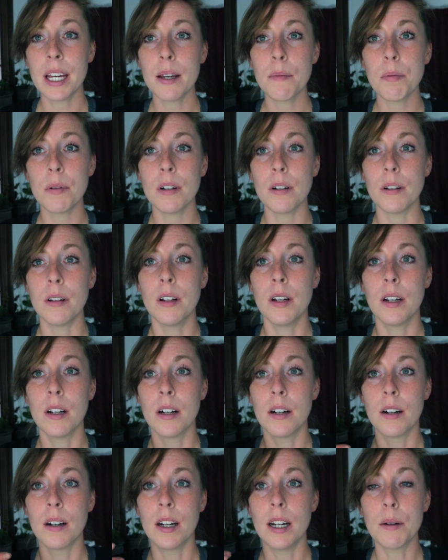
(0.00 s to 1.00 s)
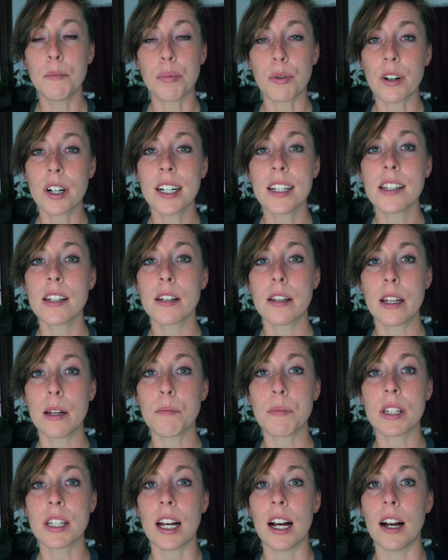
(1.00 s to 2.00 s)
People imprison
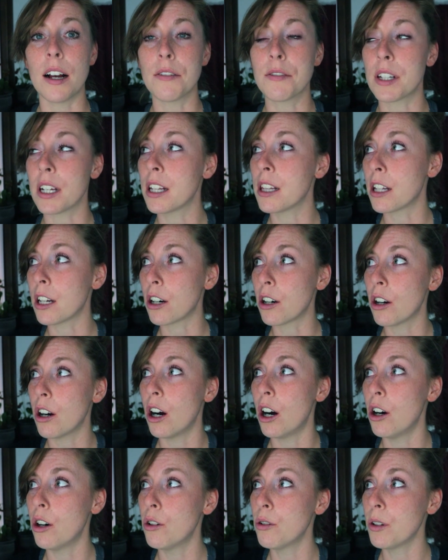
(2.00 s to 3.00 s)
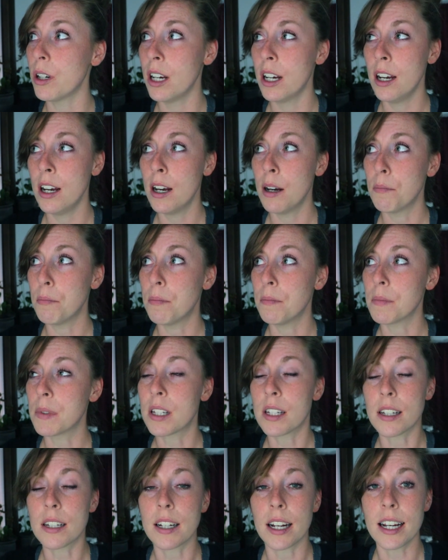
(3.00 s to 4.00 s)
themselves in their own
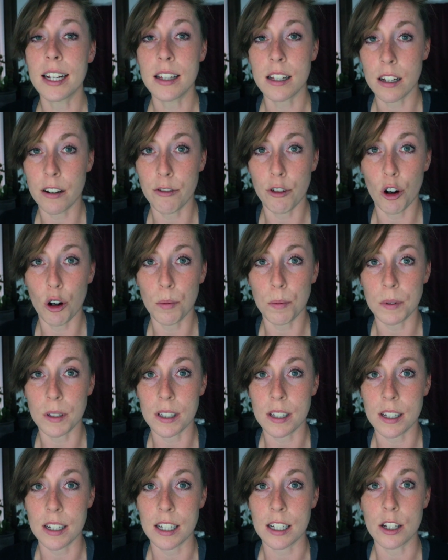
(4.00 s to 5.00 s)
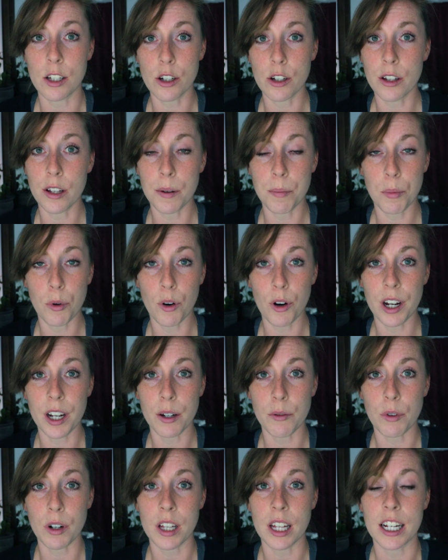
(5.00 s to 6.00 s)
states of hopelessness to the
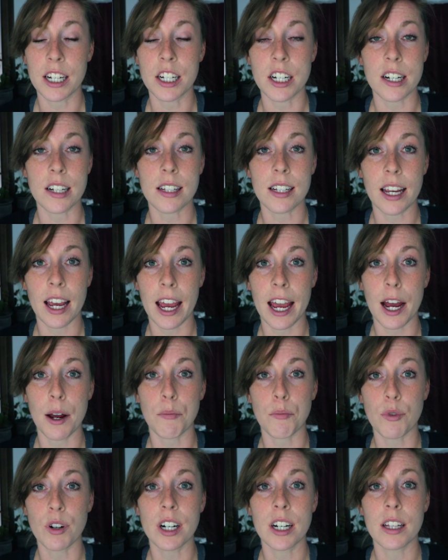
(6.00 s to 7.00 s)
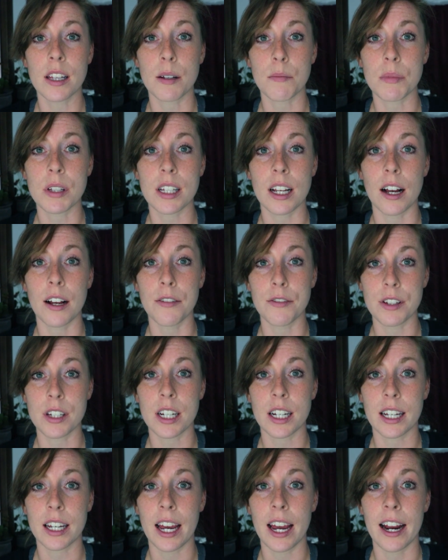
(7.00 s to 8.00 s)
point where they just can't bring themselves
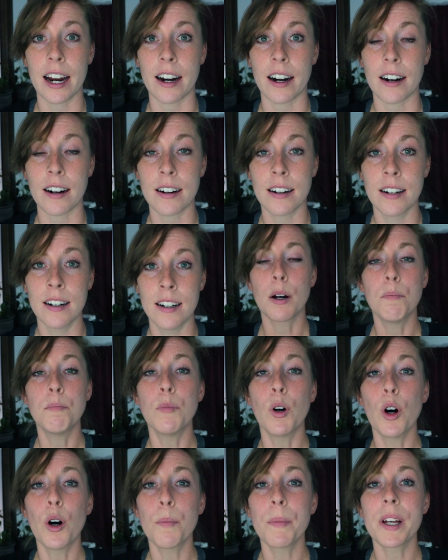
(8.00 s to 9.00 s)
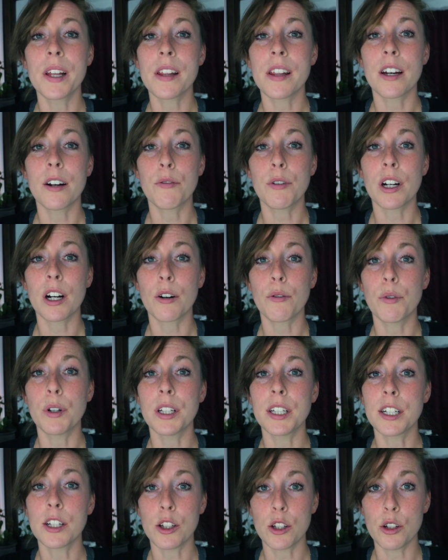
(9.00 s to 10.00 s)
to care. The moment that we are
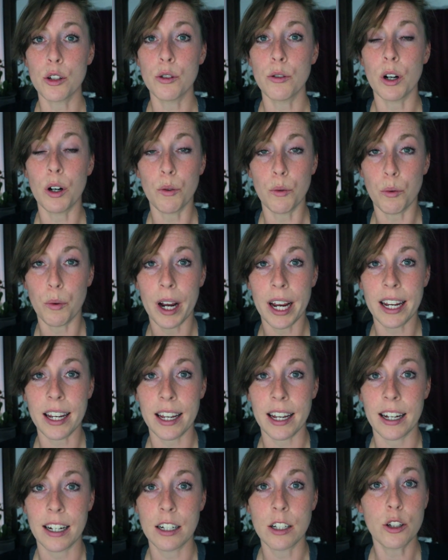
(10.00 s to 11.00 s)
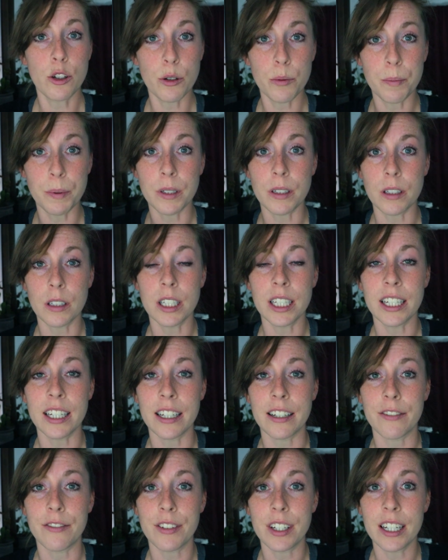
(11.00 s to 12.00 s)
willing to awaken, to
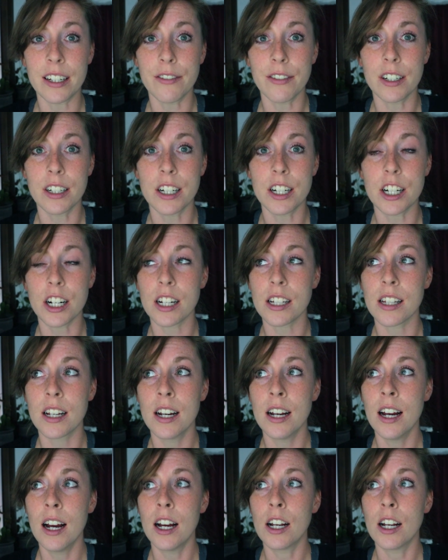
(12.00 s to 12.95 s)
believe, even just